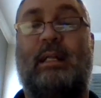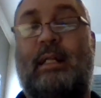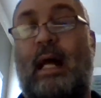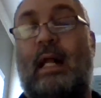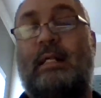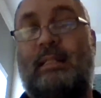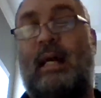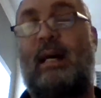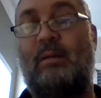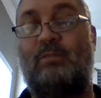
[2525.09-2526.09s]
a lot of
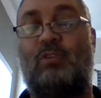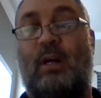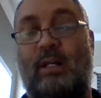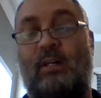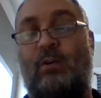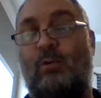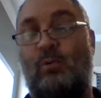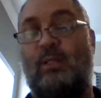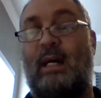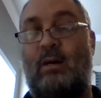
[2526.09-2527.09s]
time trying to
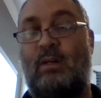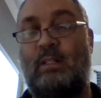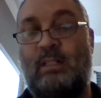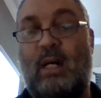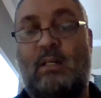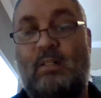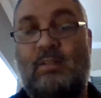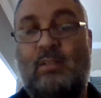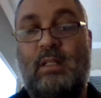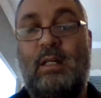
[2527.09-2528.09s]
cool down
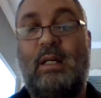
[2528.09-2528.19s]
conductors.